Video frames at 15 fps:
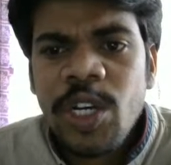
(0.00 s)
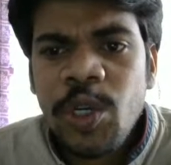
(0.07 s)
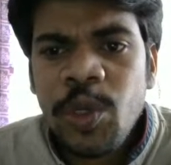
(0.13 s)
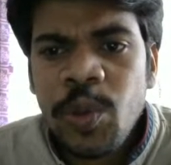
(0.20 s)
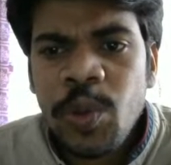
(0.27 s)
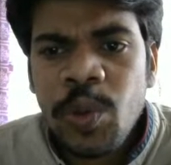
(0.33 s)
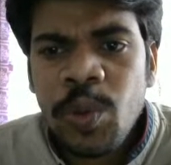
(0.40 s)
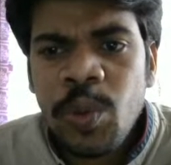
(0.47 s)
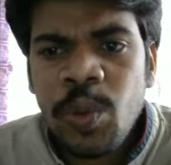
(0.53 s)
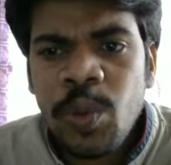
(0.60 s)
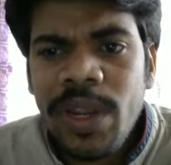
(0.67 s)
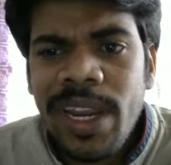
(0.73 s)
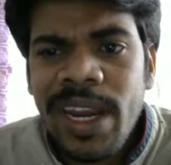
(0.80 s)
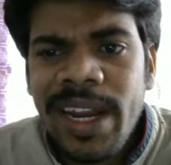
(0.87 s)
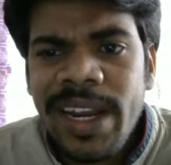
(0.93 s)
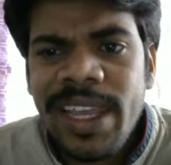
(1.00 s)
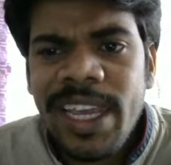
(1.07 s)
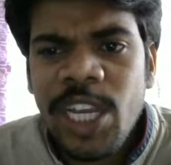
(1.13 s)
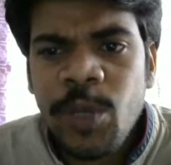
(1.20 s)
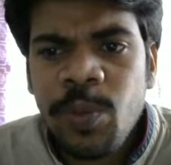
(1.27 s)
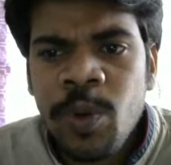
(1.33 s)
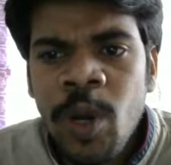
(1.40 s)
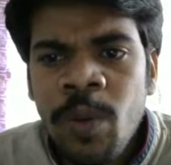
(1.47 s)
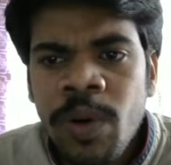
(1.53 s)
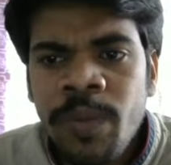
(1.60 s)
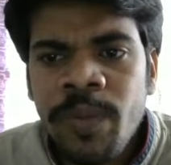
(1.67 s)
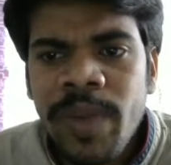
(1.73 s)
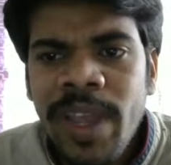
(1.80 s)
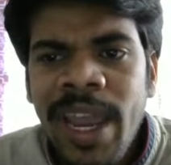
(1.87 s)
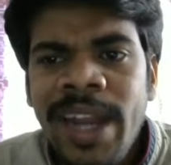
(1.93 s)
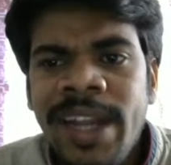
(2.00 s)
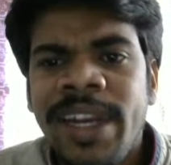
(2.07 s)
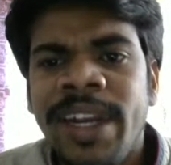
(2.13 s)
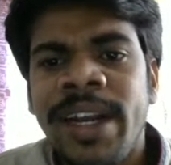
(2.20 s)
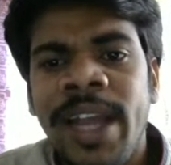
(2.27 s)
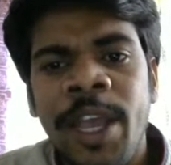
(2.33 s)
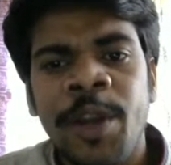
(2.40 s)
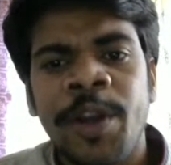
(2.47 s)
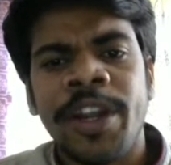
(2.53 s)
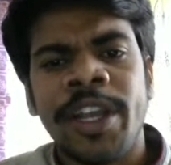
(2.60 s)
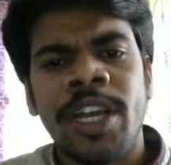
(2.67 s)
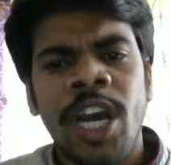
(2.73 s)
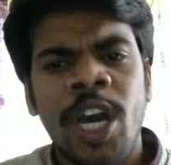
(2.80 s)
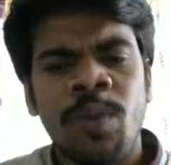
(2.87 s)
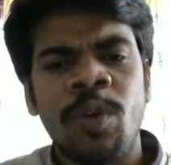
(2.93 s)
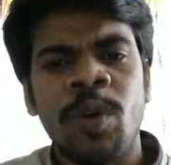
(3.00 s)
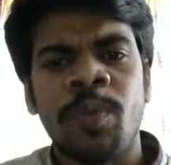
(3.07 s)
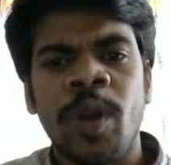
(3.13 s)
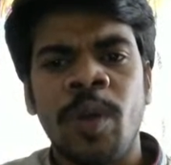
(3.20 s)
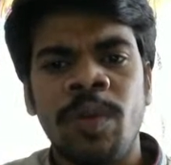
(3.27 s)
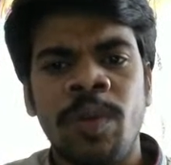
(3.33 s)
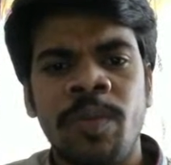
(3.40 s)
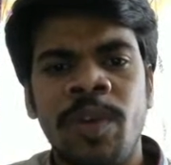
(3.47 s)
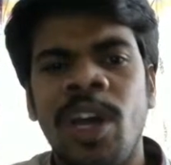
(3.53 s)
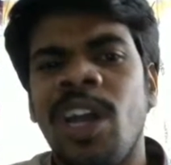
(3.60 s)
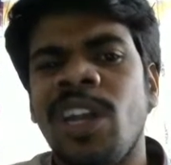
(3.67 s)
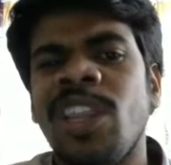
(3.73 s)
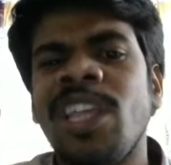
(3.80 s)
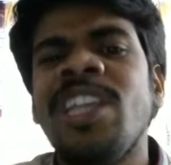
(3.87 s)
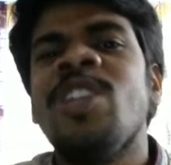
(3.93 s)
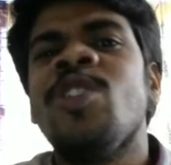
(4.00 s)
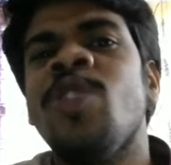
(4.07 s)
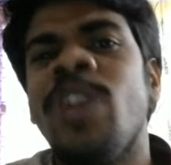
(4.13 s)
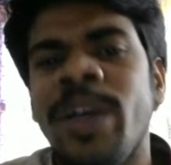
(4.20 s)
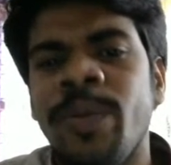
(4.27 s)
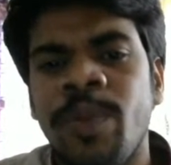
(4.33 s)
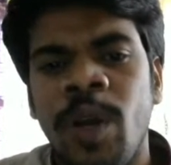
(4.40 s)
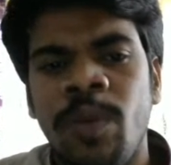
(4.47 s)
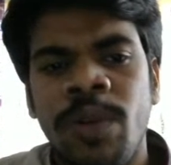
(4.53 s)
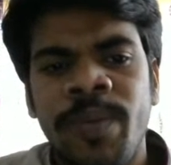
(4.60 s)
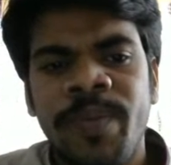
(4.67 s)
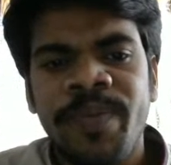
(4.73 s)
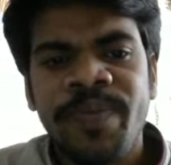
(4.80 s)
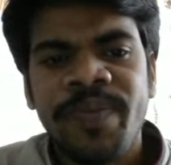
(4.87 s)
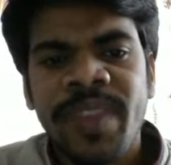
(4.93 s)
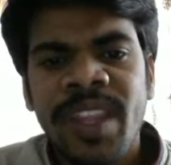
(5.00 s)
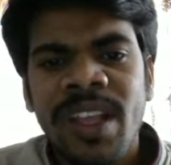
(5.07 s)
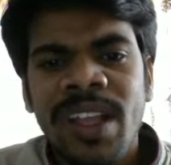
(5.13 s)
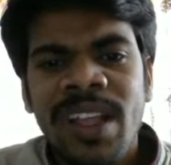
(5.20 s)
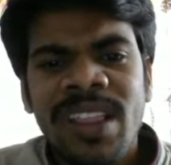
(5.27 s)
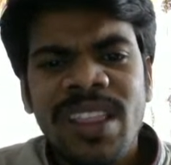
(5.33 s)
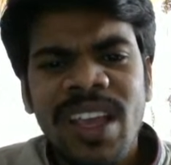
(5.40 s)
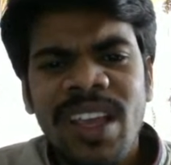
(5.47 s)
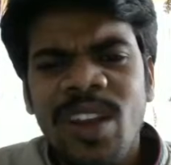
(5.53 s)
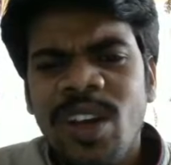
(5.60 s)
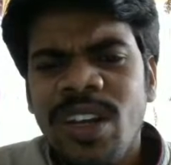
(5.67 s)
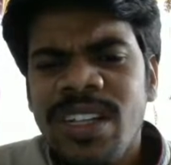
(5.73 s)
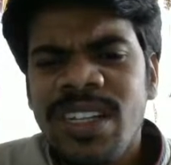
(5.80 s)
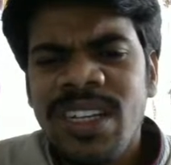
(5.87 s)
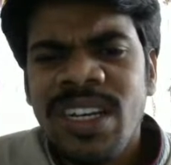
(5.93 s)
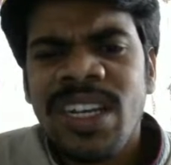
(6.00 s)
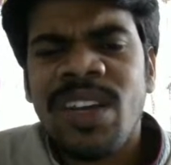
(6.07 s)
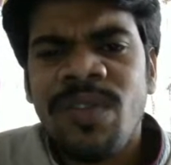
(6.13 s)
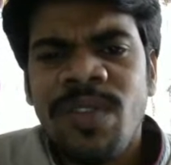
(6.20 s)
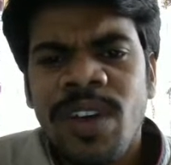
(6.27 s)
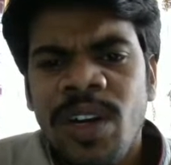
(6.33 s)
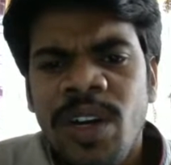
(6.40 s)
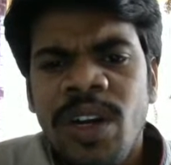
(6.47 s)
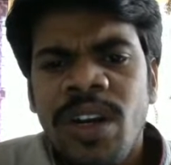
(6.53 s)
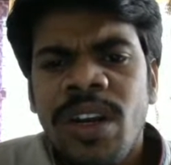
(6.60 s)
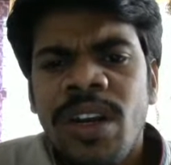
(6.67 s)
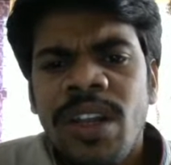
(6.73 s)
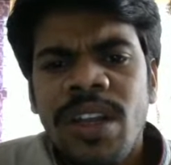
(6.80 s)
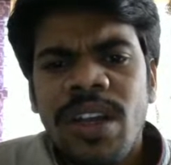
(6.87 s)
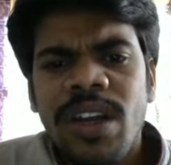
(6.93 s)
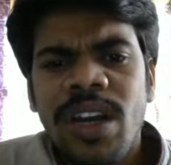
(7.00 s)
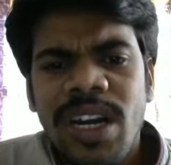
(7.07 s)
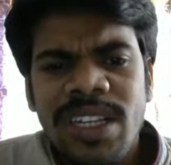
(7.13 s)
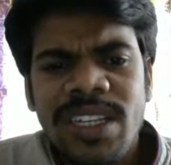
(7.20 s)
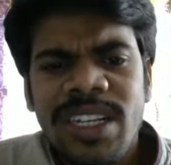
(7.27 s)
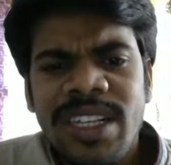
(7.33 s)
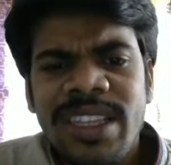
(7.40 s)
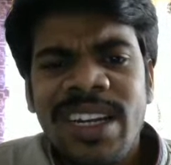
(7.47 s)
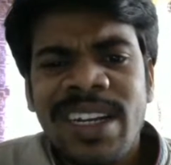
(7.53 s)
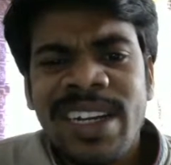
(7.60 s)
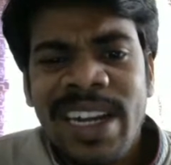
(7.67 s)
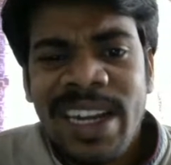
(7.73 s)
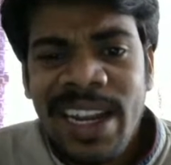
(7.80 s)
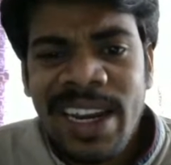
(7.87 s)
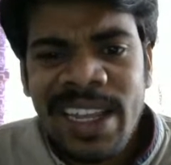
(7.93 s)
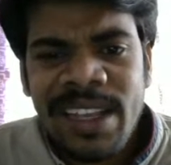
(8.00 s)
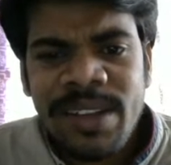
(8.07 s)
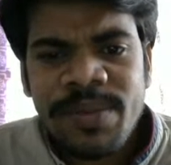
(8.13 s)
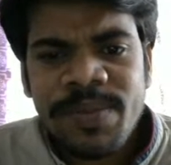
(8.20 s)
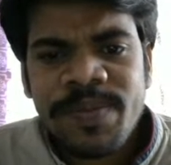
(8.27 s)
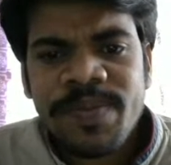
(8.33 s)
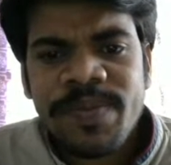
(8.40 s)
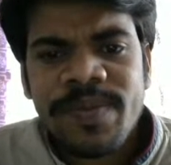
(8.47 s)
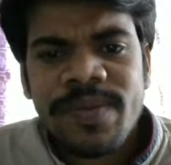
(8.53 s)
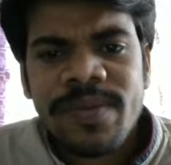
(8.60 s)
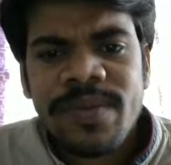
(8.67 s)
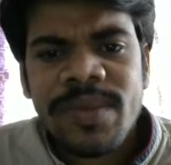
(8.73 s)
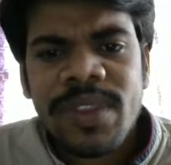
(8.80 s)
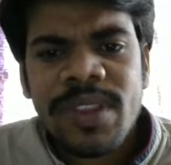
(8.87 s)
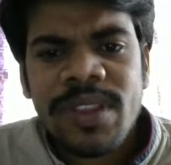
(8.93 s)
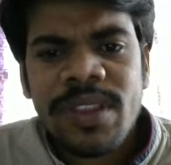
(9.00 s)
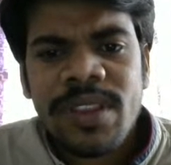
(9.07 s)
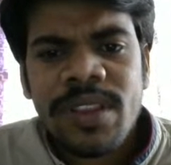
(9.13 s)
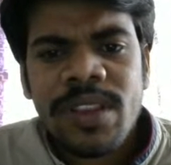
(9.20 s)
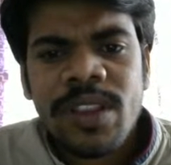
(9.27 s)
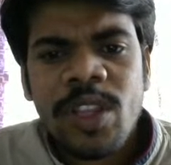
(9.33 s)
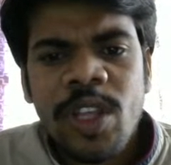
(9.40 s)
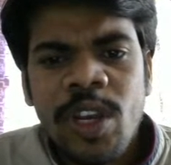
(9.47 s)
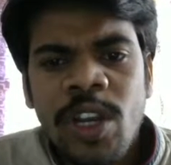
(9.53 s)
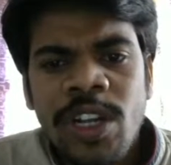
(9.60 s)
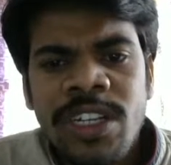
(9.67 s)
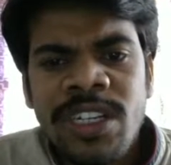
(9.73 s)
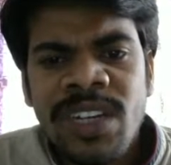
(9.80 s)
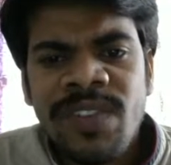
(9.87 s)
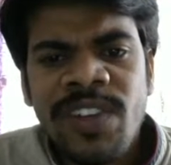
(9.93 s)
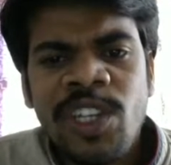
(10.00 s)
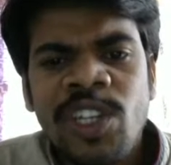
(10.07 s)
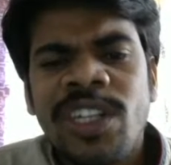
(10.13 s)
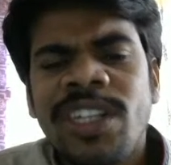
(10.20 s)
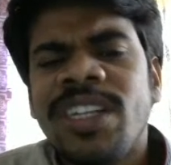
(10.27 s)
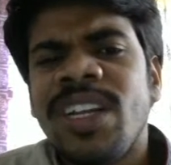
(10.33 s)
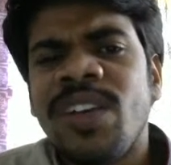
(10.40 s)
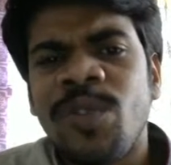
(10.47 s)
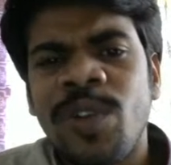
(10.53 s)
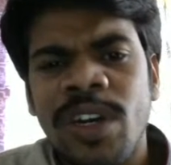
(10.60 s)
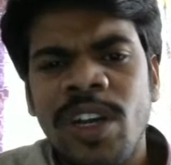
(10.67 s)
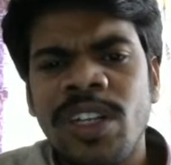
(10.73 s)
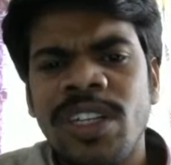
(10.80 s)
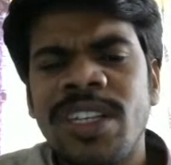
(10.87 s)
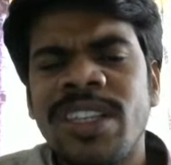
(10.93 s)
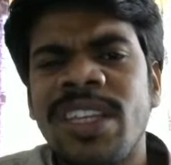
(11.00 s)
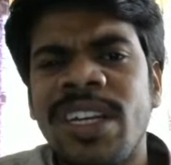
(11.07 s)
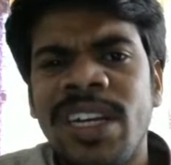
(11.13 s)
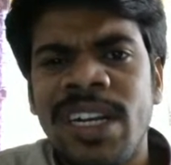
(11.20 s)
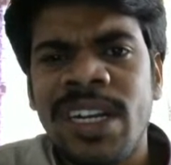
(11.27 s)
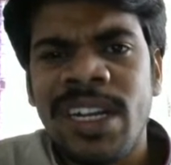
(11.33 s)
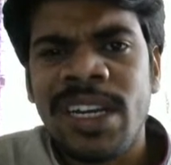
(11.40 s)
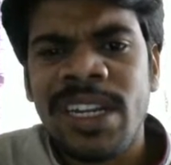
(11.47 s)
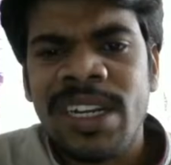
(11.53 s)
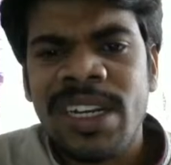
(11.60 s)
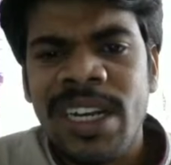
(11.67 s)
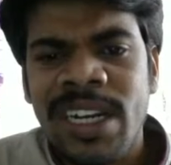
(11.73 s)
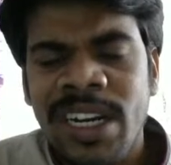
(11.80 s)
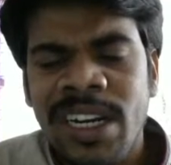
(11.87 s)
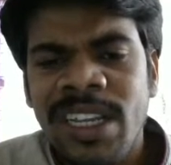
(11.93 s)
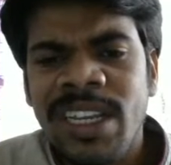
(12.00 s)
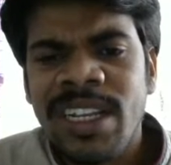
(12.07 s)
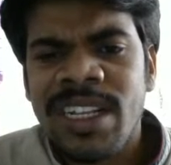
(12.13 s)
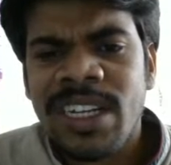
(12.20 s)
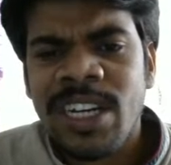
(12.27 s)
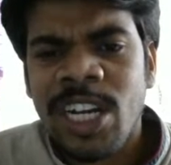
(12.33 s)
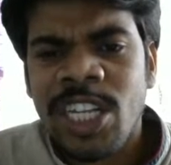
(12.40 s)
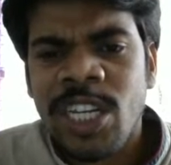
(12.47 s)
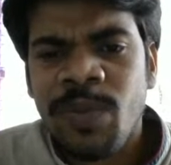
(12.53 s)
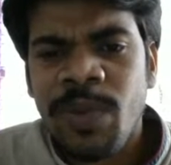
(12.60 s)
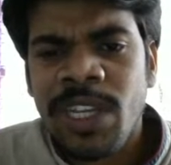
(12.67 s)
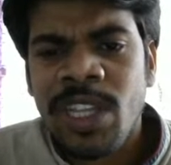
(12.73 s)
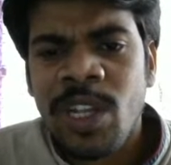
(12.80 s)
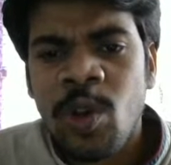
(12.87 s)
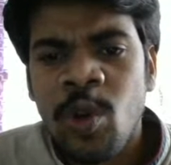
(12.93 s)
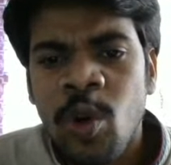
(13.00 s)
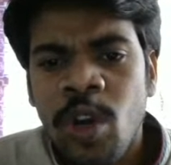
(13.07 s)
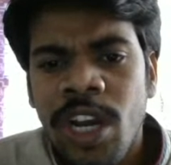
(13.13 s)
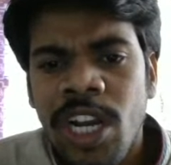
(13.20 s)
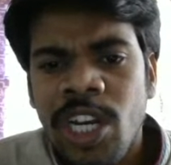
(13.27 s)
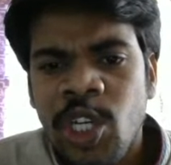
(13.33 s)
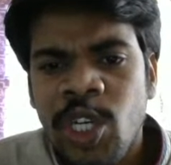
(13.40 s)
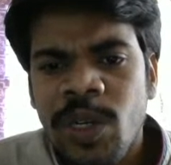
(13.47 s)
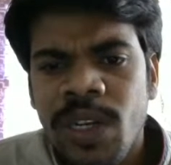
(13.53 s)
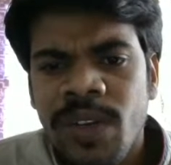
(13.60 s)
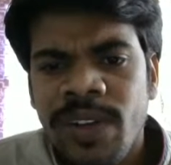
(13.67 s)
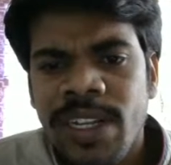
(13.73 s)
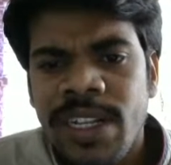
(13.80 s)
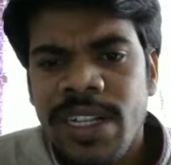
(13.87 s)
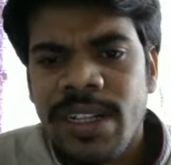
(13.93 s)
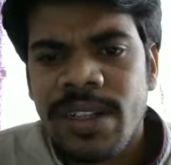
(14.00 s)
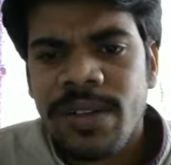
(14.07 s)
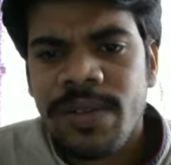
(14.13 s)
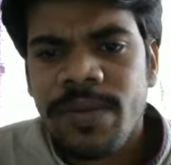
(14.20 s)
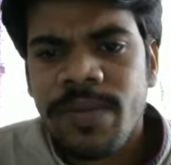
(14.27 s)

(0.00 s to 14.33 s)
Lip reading: due to ADH problem, anti-diuretic hormone problem, not the insulin problem. Thyroxine never causes the tetany. Thyroxine deficiency never causes the tetany. Tetany is caused by the low calcium levels.